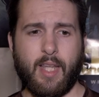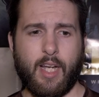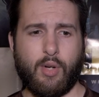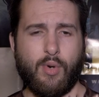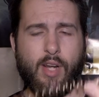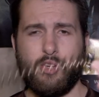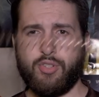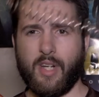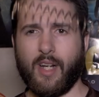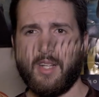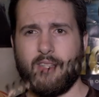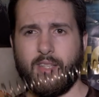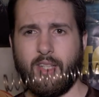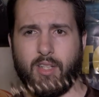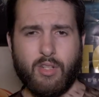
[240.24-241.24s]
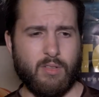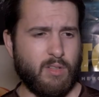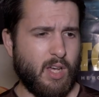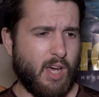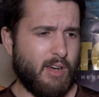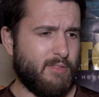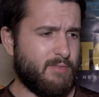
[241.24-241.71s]
cryogenically
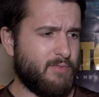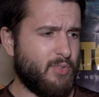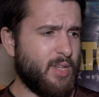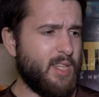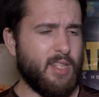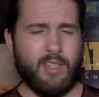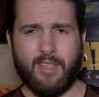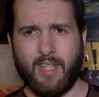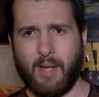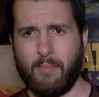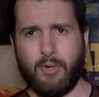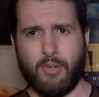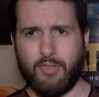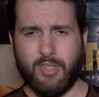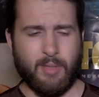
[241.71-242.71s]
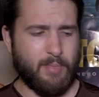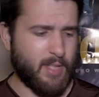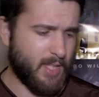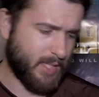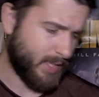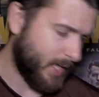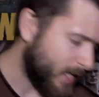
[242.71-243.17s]
uh, freeze tempered or something
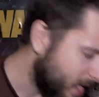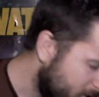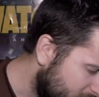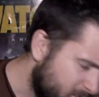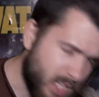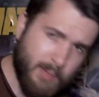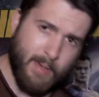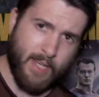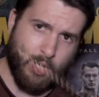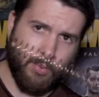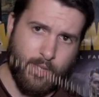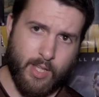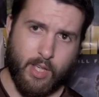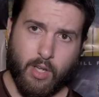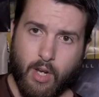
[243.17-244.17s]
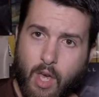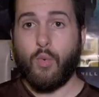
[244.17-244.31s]
like that to make it really good.